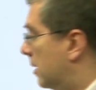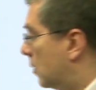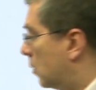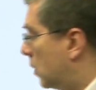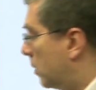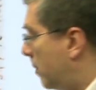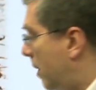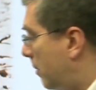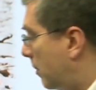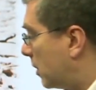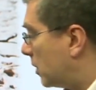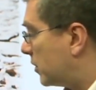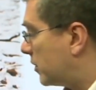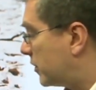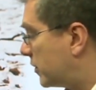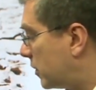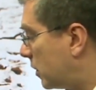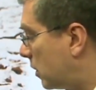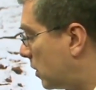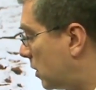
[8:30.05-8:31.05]
Remember,
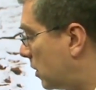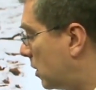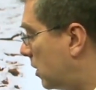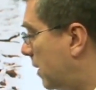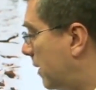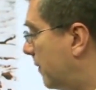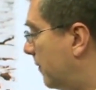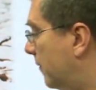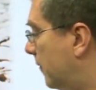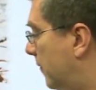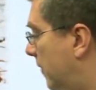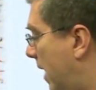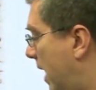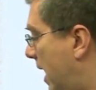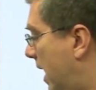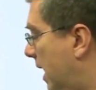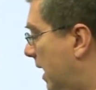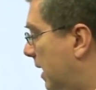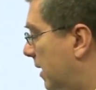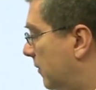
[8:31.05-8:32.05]

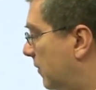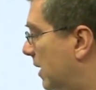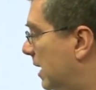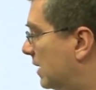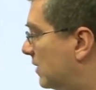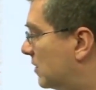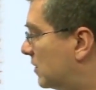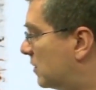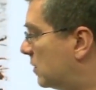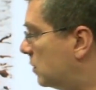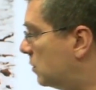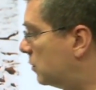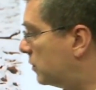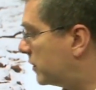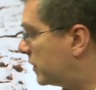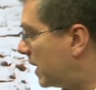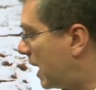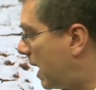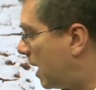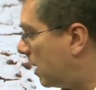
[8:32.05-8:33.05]
survive. It's two
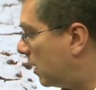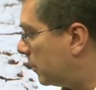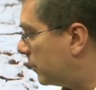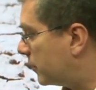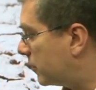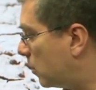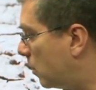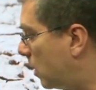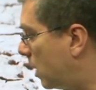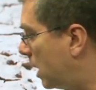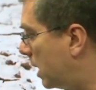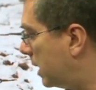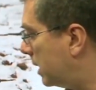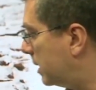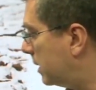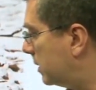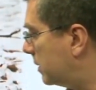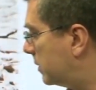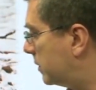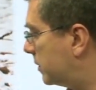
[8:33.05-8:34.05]
sounds.
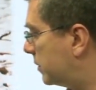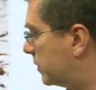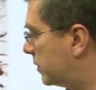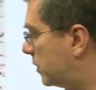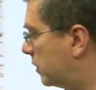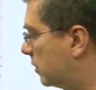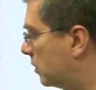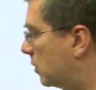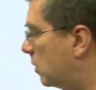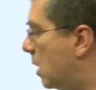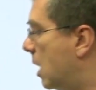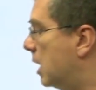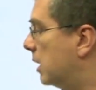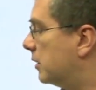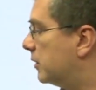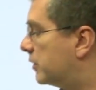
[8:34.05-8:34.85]
1, 2.